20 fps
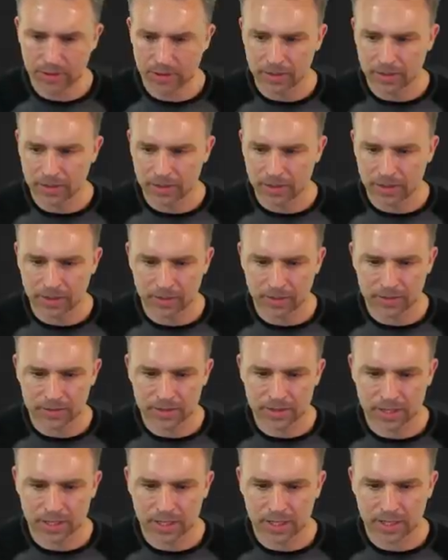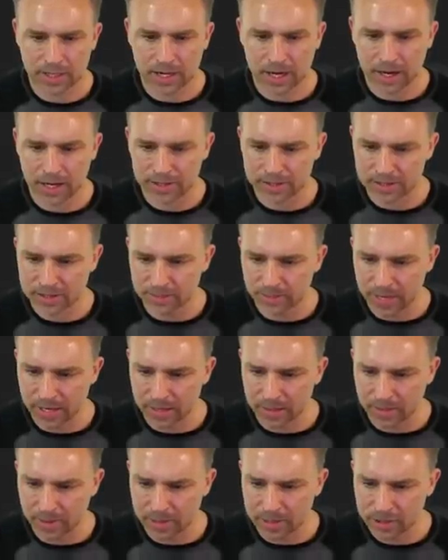Here's a custom
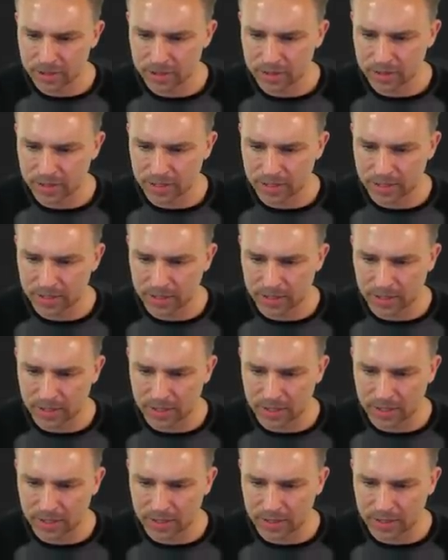animation that uh,